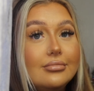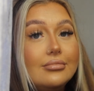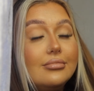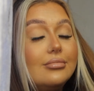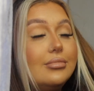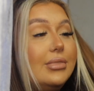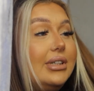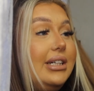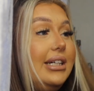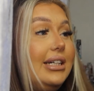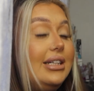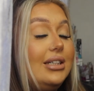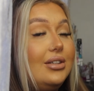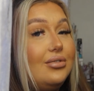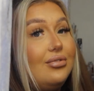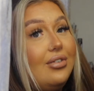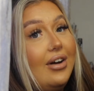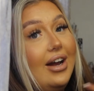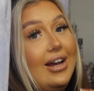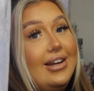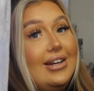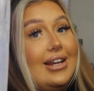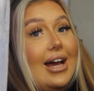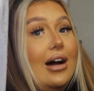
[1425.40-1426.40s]
we need to
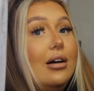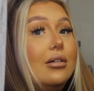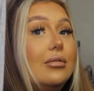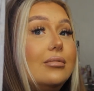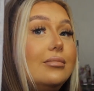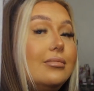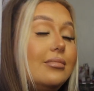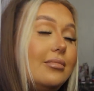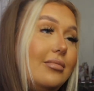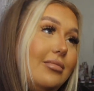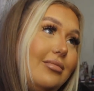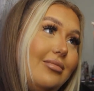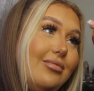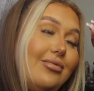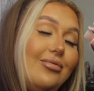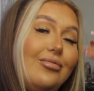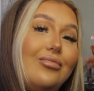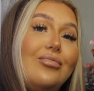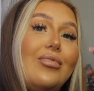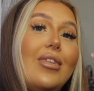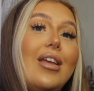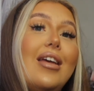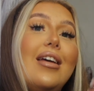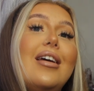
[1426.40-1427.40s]
find out.
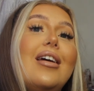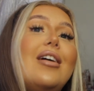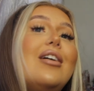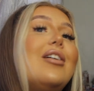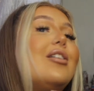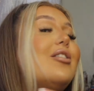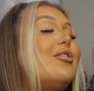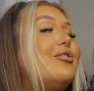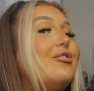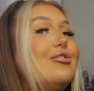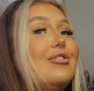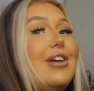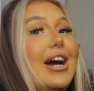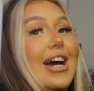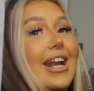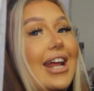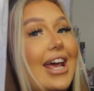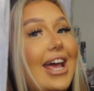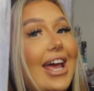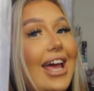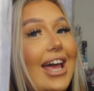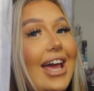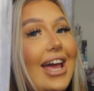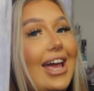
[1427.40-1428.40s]

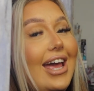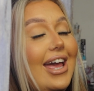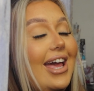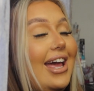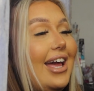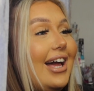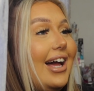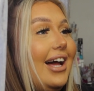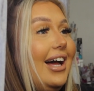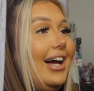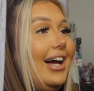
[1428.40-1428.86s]
Ready?